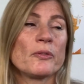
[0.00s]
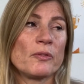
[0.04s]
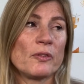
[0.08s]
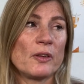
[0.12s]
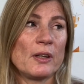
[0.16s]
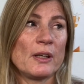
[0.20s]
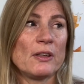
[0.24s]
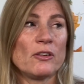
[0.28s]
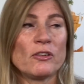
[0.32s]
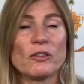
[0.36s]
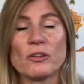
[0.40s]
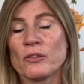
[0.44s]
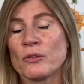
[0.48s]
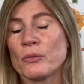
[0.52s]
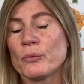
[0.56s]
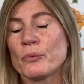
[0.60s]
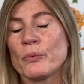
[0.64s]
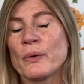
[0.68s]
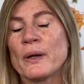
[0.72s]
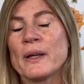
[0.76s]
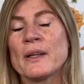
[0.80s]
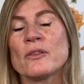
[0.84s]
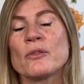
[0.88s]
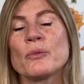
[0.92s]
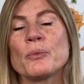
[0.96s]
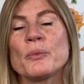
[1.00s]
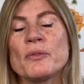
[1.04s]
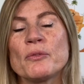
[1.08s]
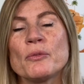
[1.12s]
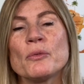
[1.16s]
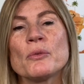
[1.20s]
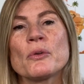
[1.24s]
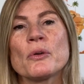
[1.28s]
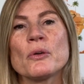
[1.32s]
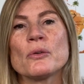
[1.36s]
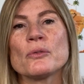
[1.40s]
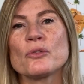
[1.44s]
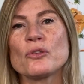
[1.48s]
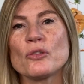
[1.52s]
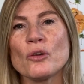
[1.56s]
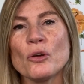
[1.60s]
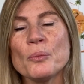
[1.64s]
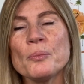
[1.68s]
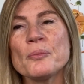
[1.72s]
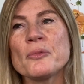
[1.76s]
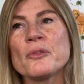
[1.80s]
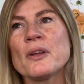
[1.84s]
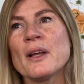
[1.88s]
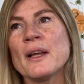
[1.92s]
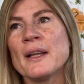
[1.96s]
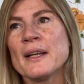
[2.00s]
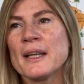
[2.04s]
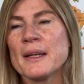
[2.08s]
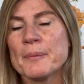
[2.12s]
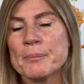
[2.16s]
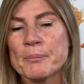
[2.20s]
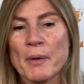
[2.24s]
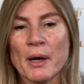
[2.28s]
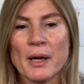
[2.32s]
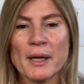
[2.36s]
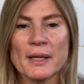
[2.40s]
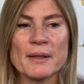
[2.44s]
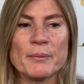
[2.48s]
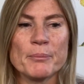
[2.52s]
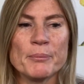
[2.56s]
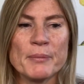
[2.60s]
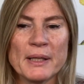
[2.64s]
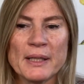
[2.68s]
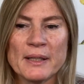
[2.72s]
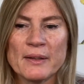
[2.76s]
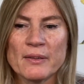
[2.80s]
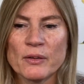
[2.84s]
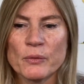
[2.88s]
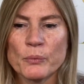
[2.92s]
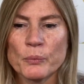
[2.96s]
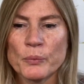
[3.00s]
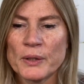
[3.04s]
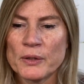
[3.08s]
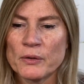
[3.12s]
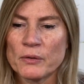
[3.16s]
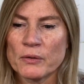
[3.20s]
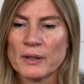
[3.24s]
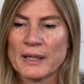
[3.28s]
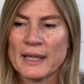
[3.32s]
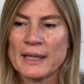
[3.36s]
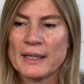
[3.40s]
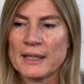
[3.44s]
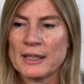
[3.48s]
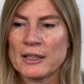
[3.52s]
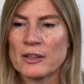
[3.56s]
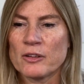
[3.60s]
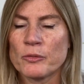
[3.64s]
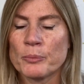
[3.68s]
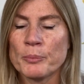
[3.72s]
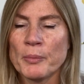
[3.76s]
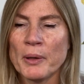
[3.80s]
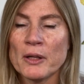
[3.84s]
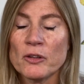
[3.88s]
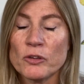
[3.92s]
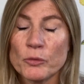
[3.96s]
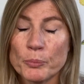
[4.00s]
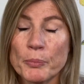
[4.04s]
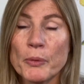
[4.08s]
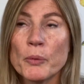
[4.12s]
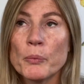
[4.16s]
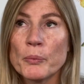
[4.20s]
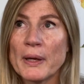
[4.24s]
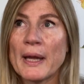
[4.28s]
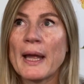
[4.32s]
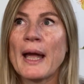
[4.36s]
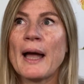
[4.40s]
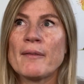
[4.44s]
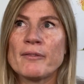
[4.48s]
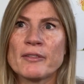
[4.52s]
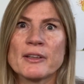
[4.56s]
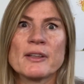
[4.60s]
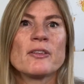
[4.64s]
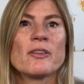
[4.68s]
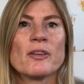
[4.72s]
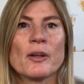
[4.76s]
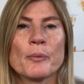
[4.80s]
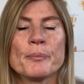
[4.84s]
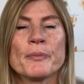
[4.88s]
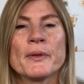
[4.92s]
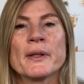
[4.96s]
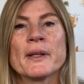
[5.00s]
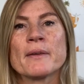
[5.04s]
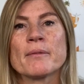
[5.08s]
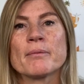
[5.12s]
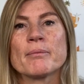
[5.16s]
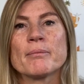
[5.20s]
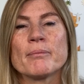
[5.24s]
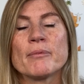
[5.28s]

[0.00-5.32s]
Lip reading: Teachers of Wales, we've all got jobs, and it might mean that we're not getting as much, but we're having something.